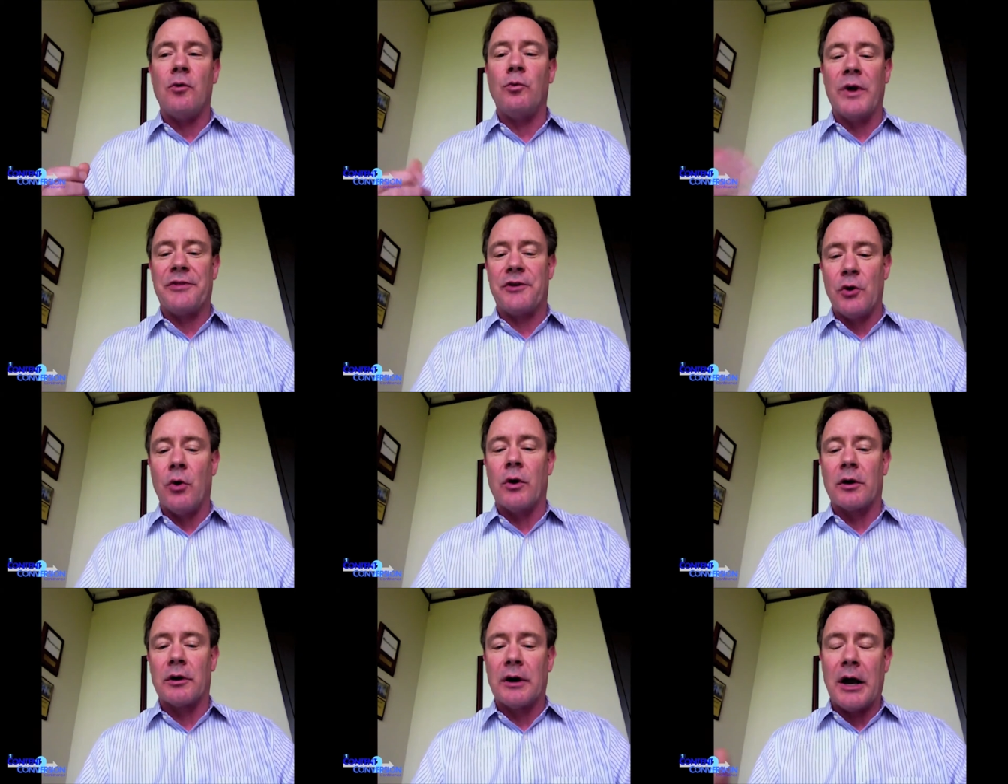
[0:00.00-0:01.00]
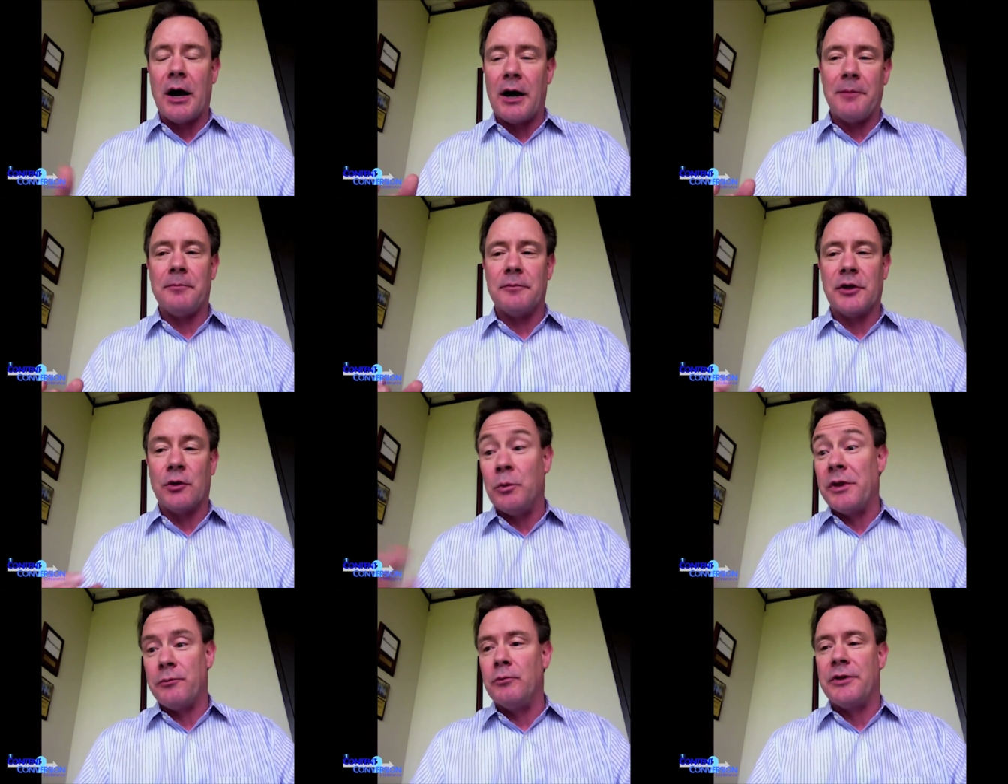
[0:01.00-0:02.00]
uh, with your um,
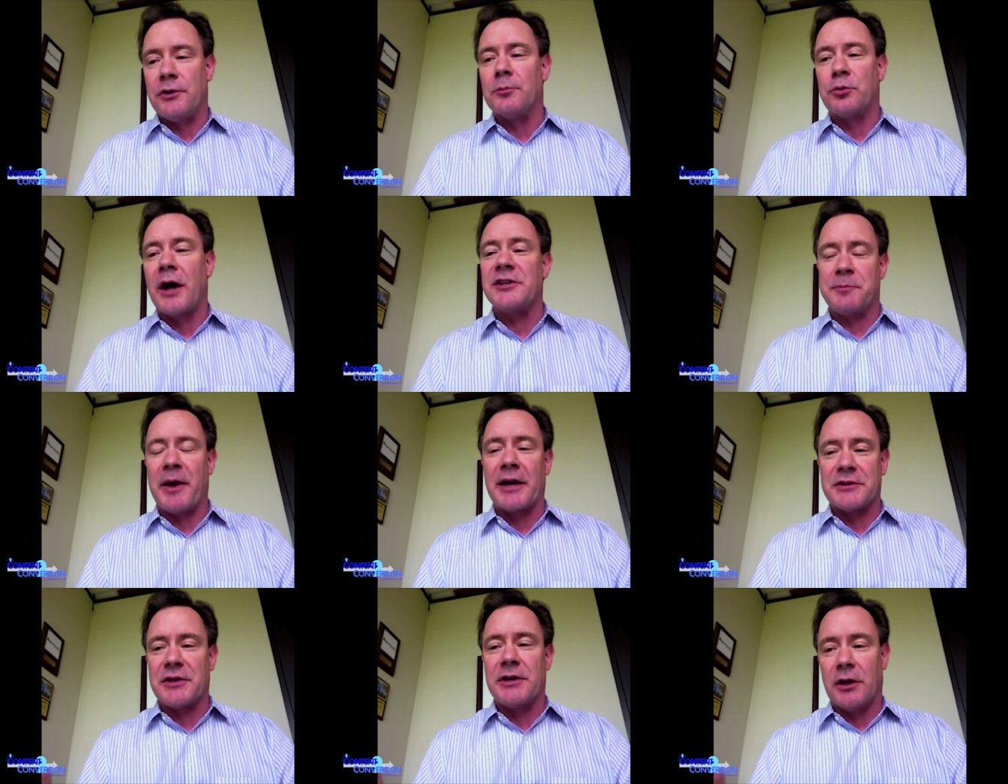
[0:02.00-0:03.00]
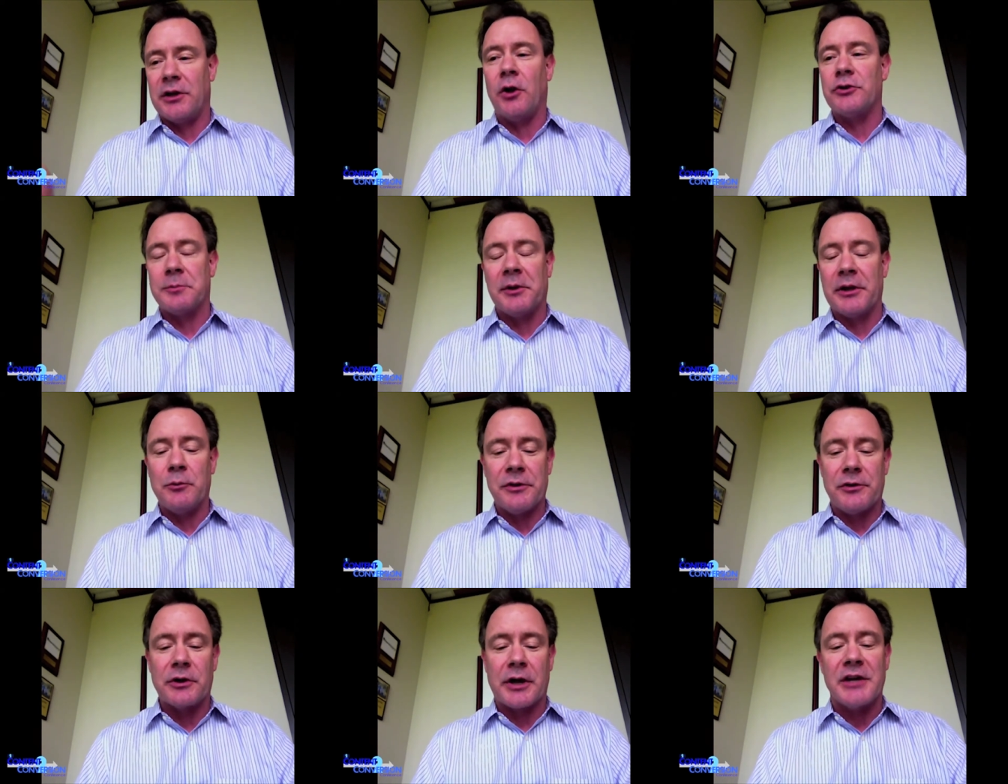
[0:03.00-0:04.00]
with with your prospects and, and
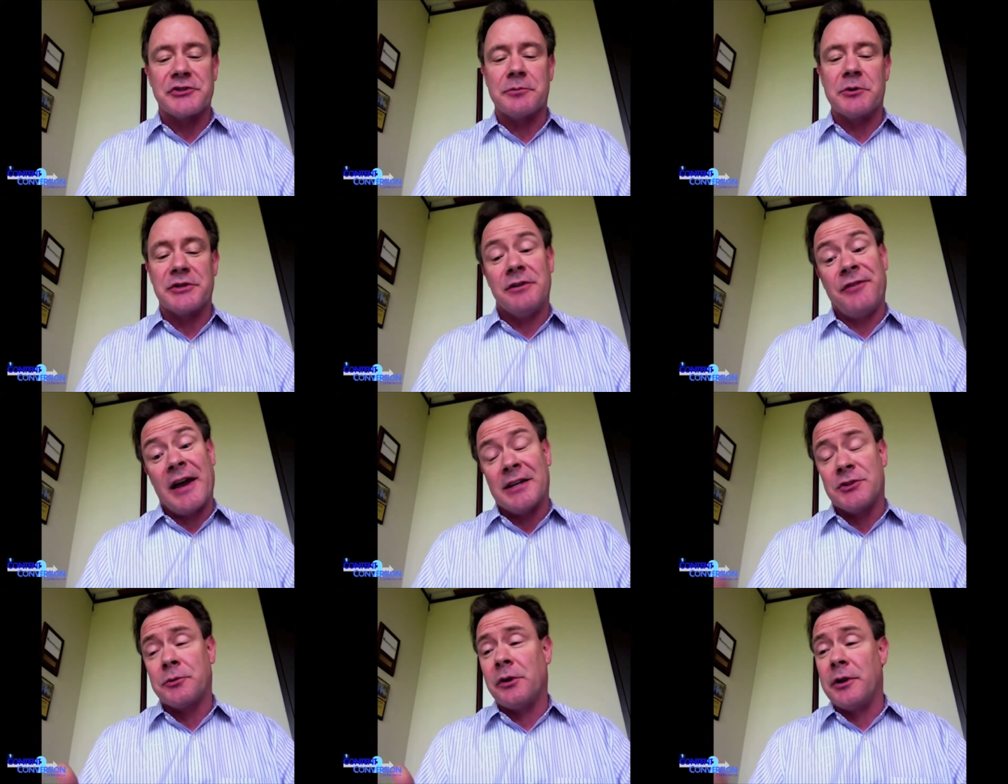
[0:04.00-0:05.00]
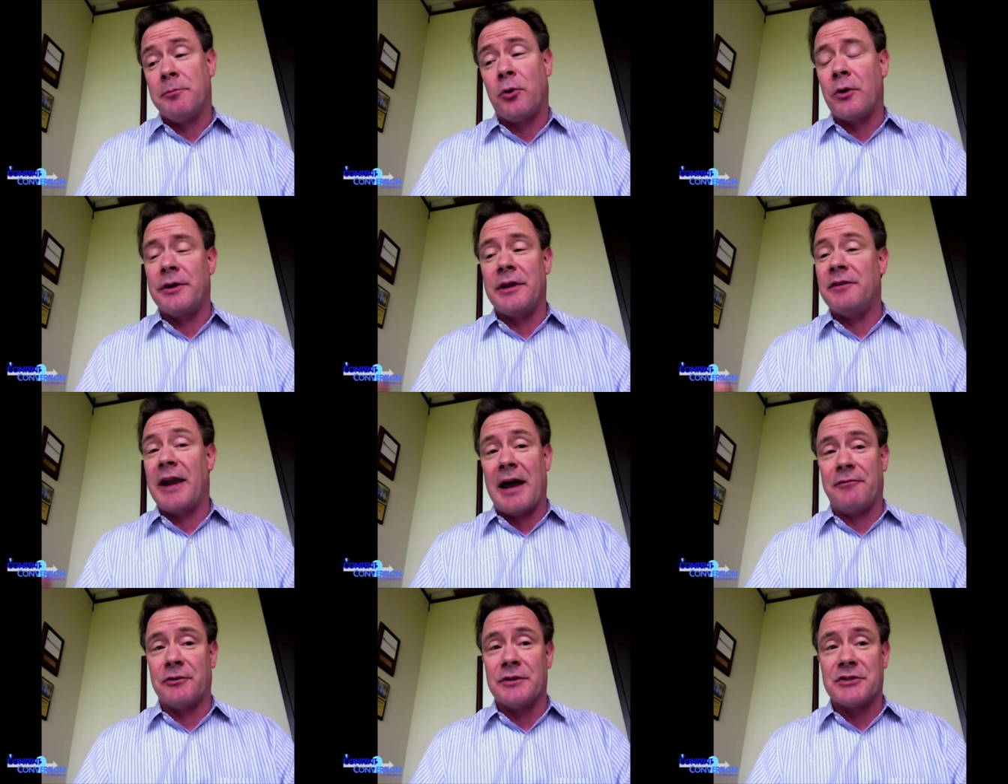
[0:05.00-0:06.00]
ultimately with your customers. And in fact, it's really important
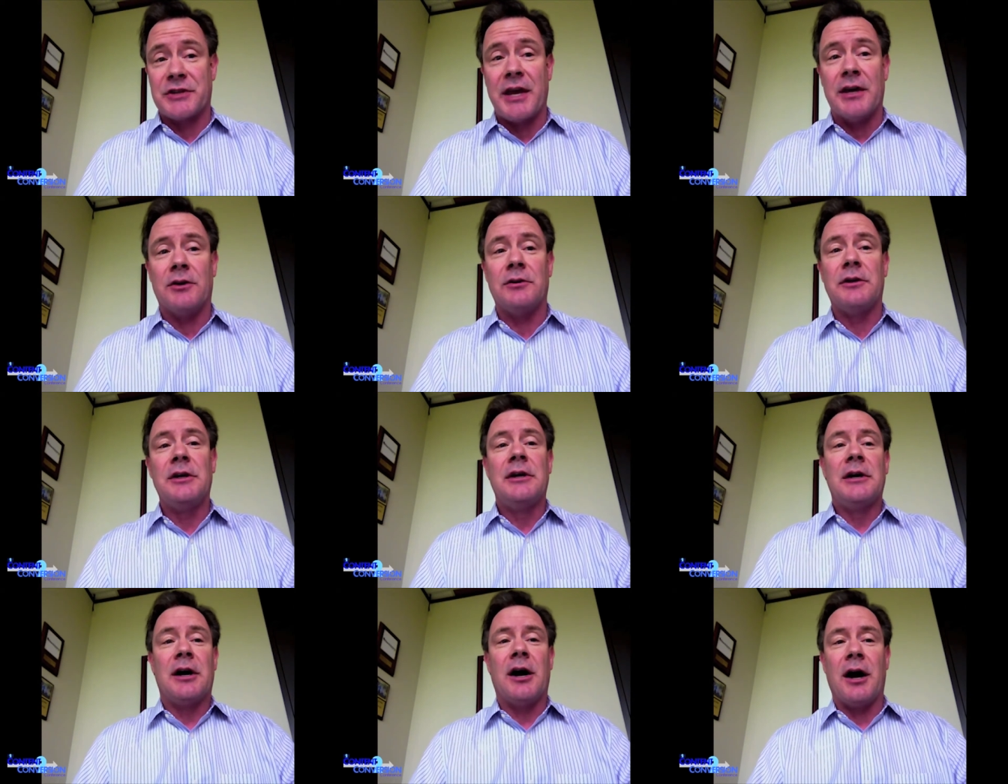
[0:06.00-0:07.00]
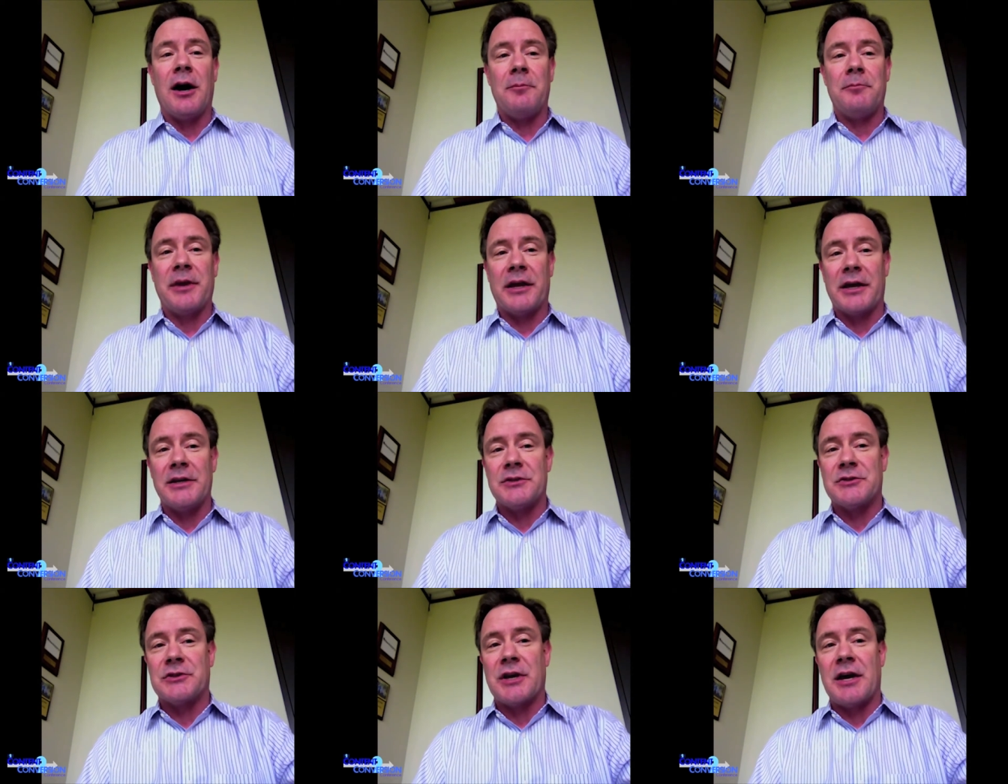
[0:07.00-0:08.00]
even after the sale um,
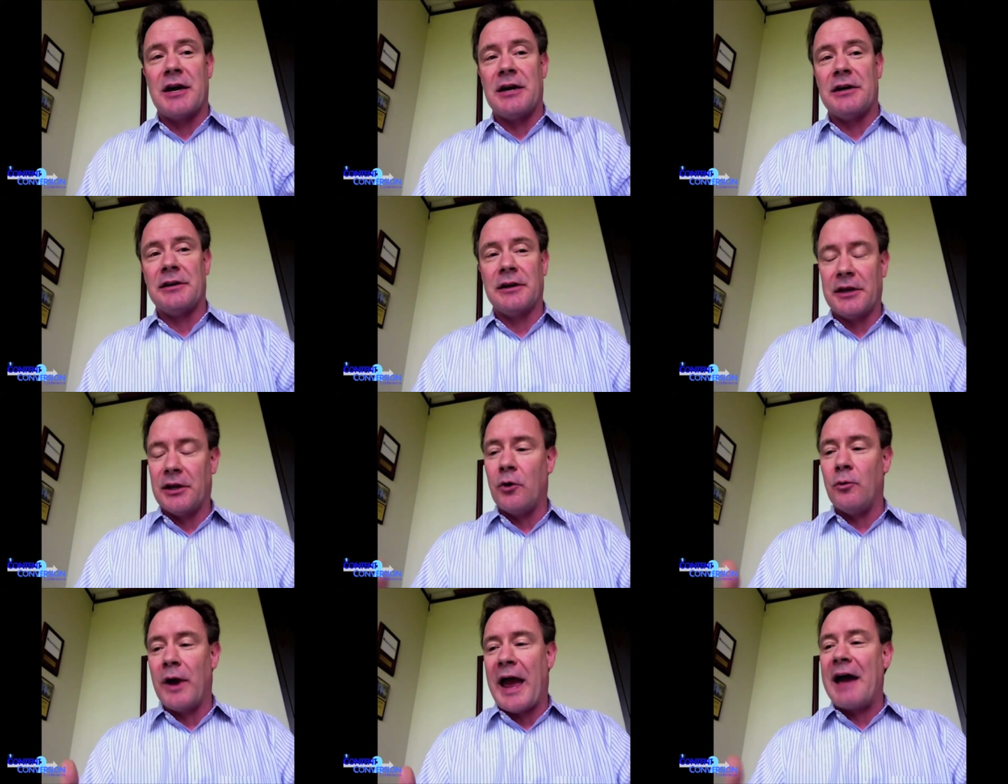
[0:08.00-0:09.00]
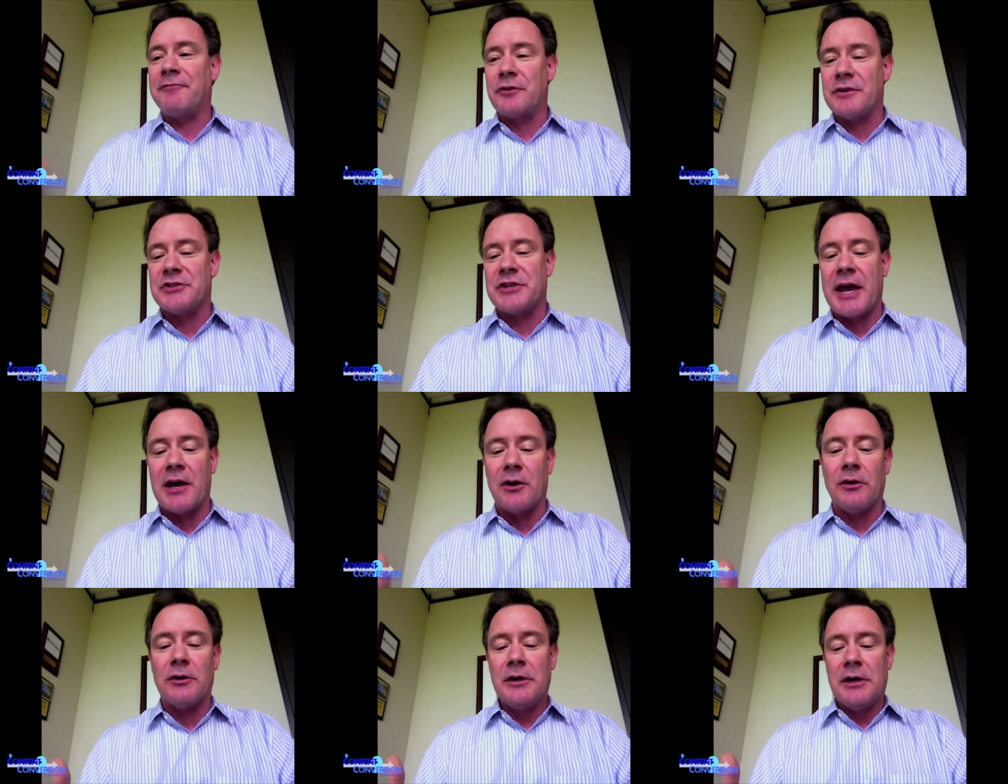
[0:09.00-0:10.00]
because uh, you know after the
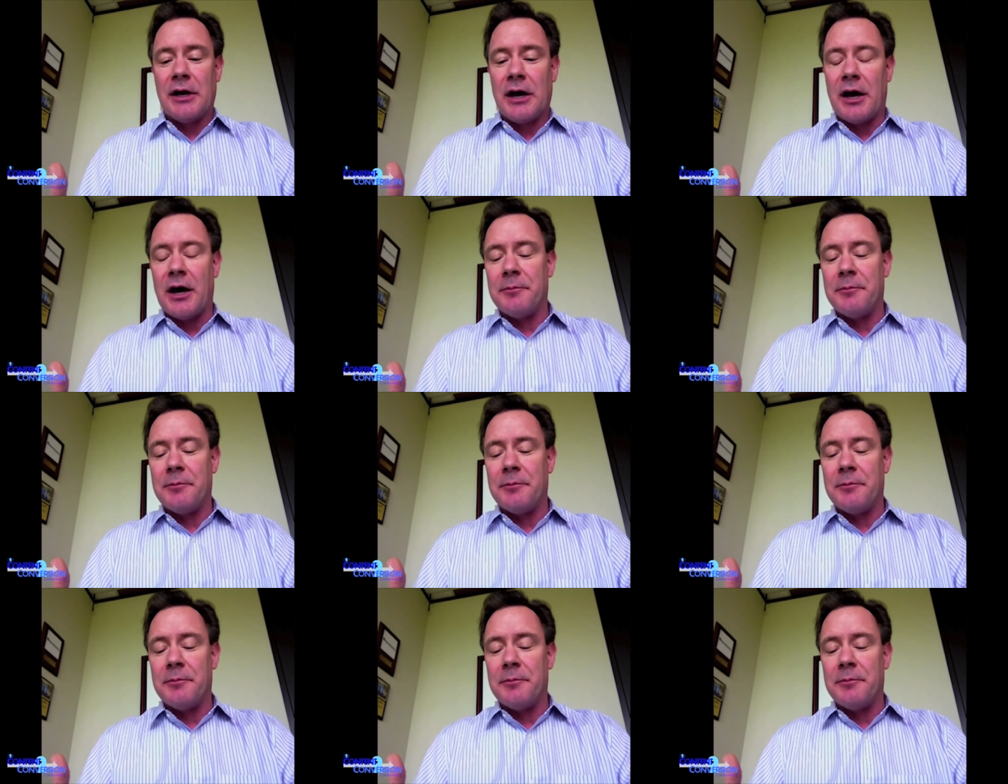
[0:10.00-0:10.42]
sale,